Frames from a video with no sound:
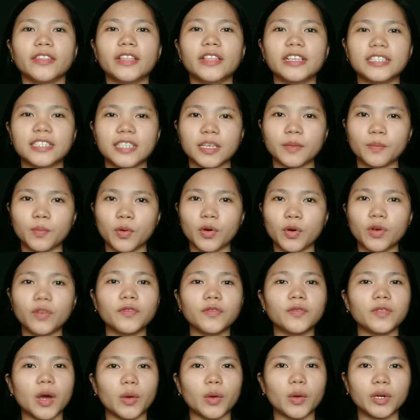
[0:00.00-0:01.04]
The Cebu
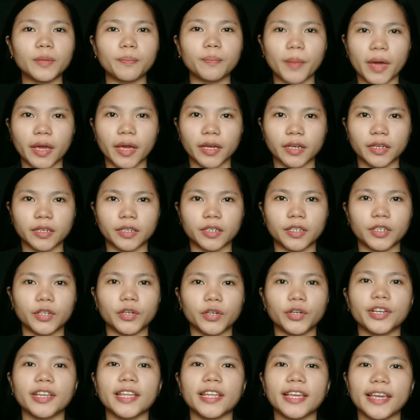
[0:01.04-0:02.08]

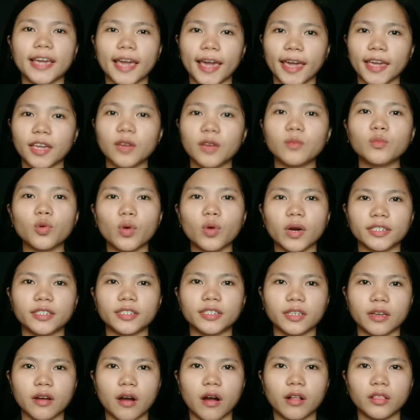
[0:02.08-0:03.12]
flowerpecker or Dicaium
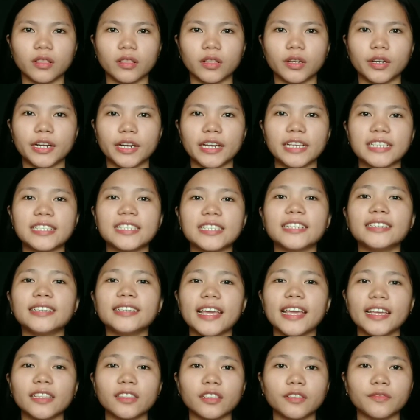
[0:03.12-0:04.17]
quadricolor is a
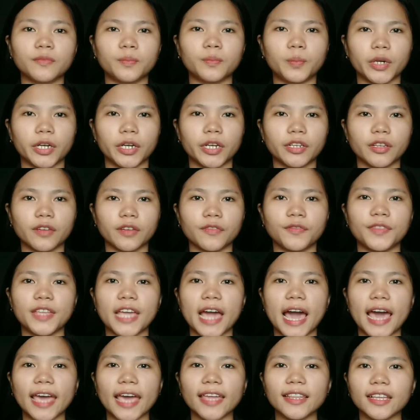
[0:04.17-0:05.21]
native bird of
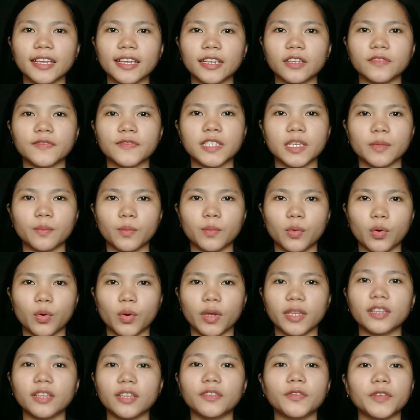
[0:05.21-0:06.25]
the island of
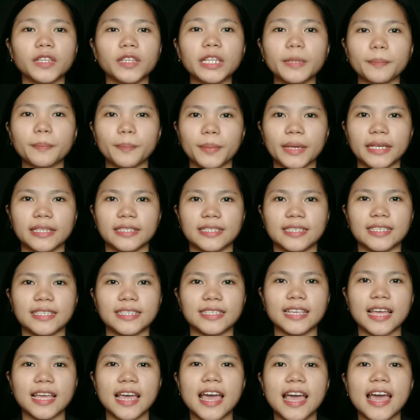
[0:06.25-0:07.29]
Cebu in the
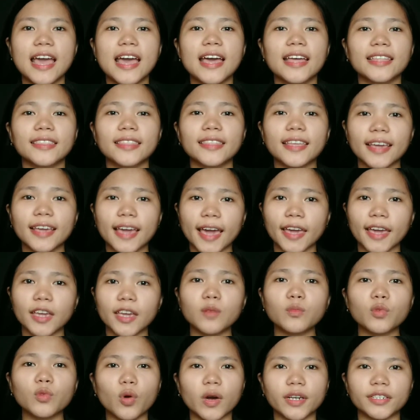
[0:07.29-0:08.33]
Philippines.
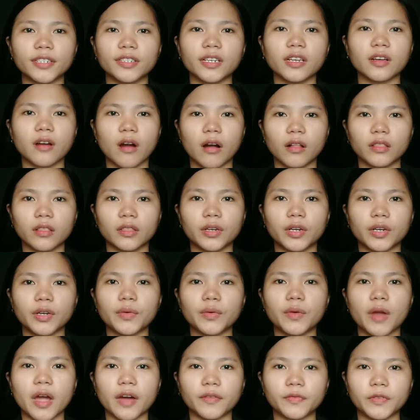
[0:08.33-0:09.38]
Dicaium quadricolor
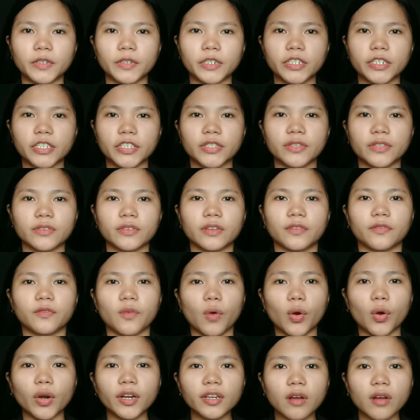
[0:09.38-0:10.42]
refers to the
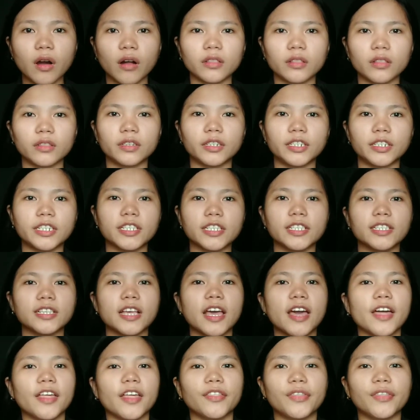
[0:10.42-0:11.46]
four colors
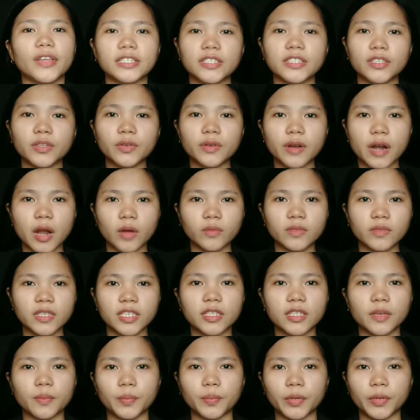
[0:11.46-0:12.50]
that
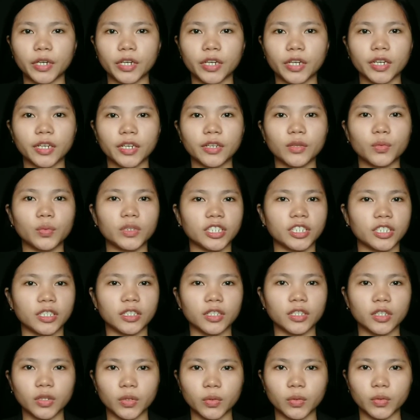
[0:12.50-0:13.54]
surrounds the bird, which
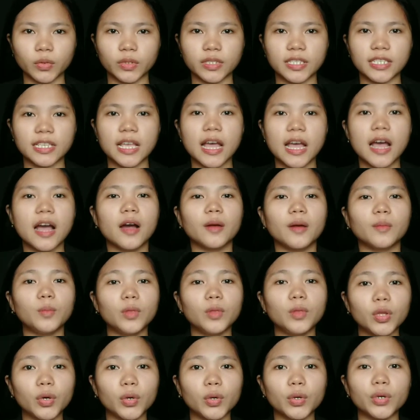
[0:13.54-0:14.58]
includes
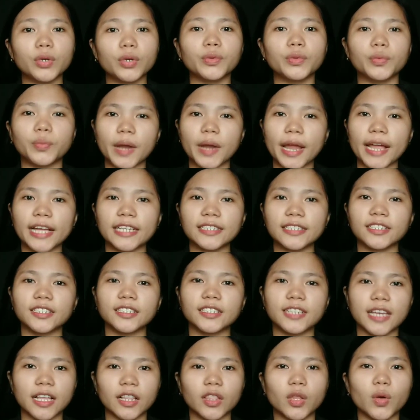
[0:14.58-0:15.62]
blue, red,
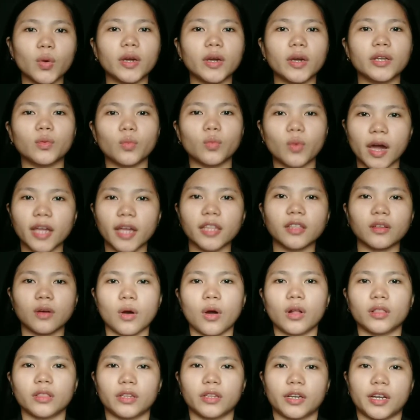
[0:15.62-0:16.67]
yellow, and white
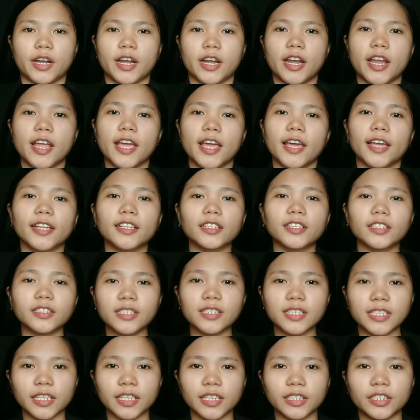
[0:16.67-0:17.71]
color. It
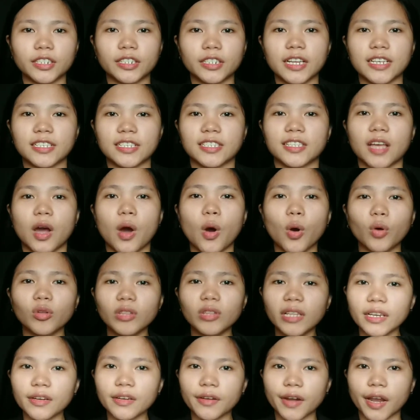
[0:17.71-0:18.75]
considered as a
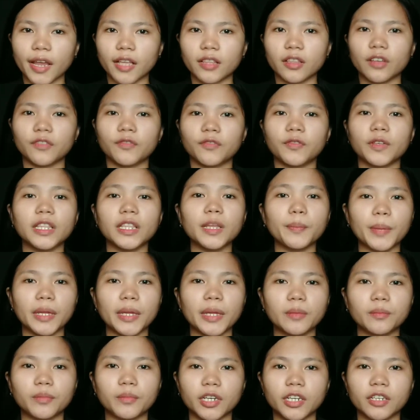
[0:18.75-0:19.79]
holy grail of
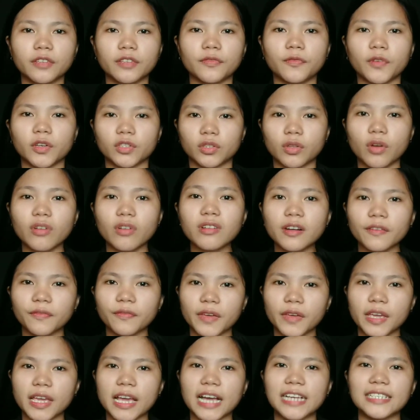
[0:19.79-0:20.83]
Philippine bird
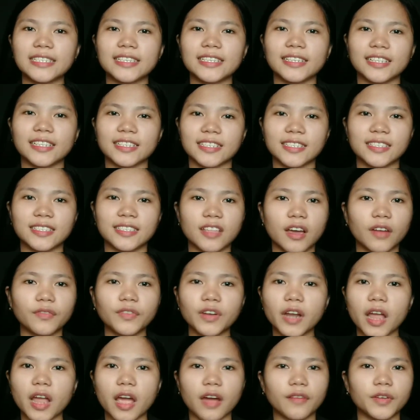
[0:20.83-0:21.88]
photography as it has
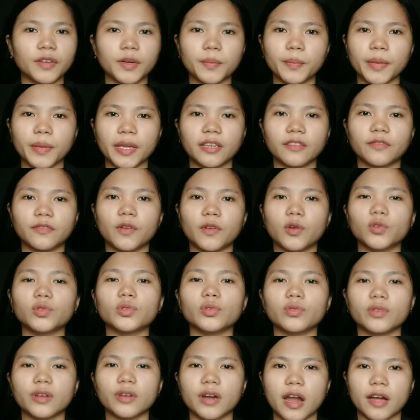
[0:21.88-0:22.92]
never ever been
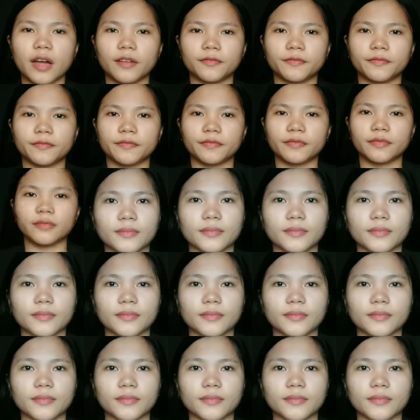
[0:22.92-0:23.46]
photographed.